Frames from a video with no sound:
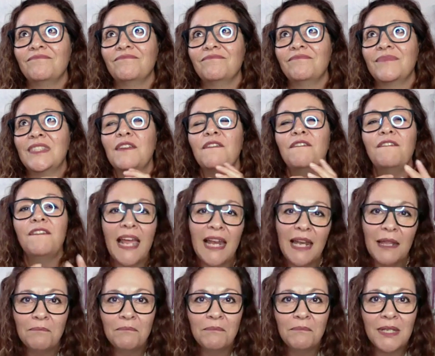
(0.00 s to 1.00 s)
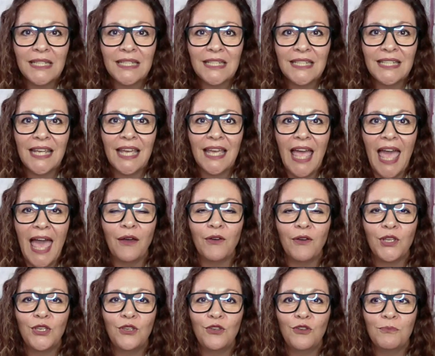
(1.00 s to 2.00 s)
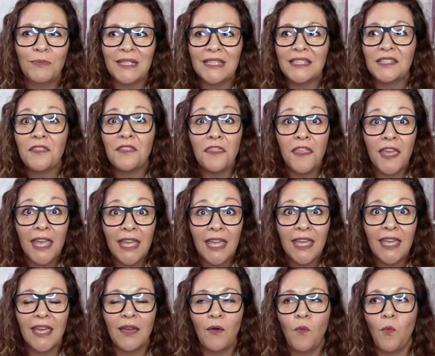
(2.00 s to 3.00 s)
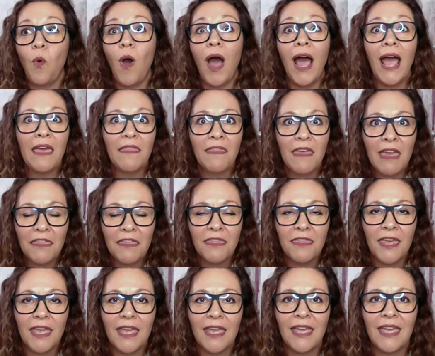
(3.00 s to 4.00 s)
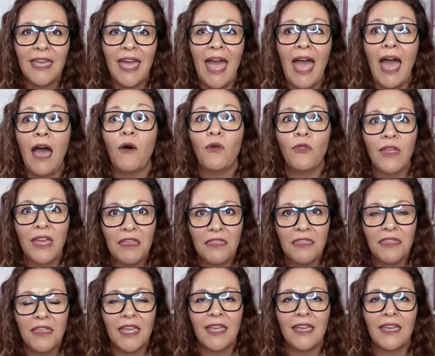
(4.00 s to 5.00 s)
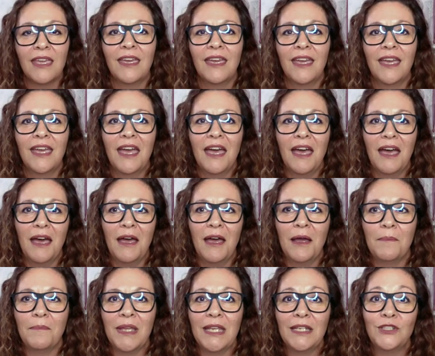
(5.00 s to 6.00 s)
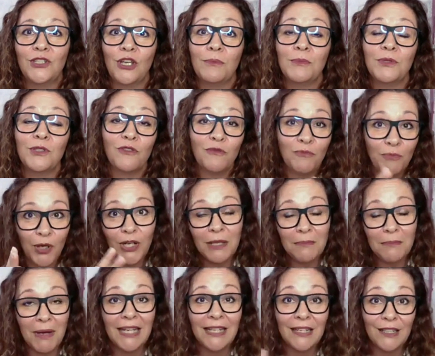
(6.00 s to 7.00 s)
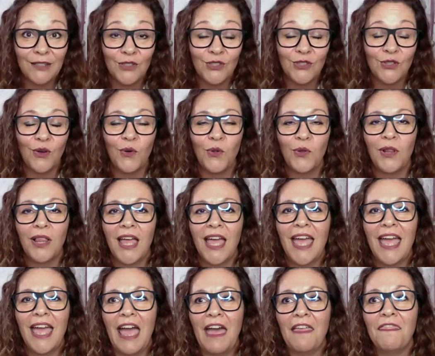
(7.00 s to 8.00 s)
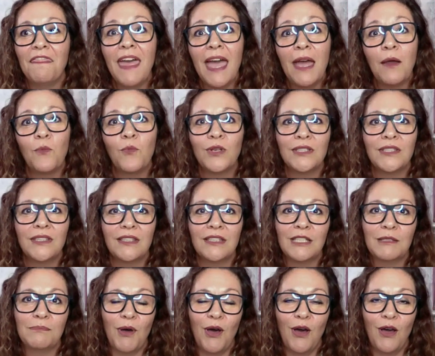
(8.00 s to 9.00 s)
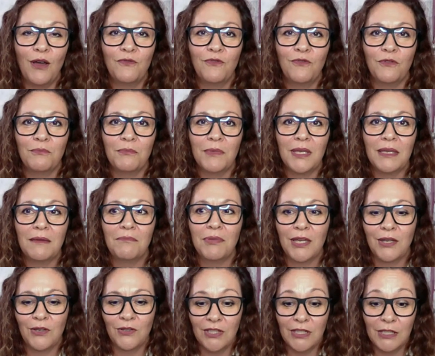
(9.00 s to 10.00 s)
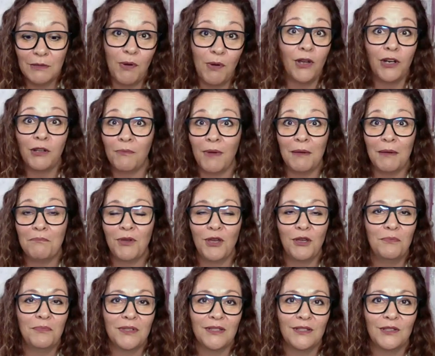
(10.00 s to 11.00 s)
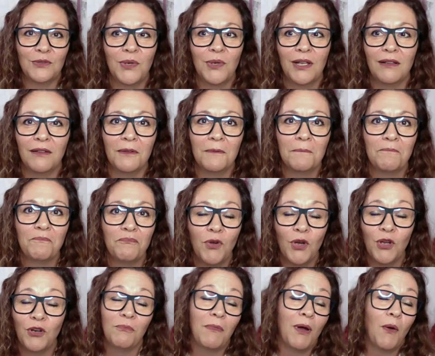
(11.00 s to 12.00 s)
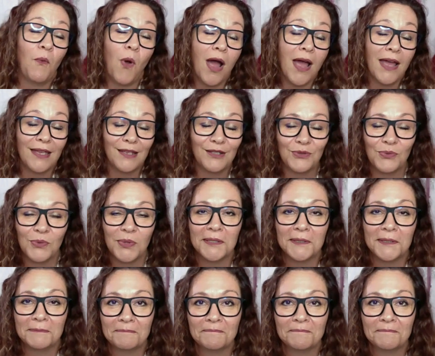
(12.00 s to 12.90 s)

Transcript: development, how humans think, why they think, how they think, in terms of body, mind, and soul. And that was the spark for me, because it's part of my purpose as well, part of my why as well.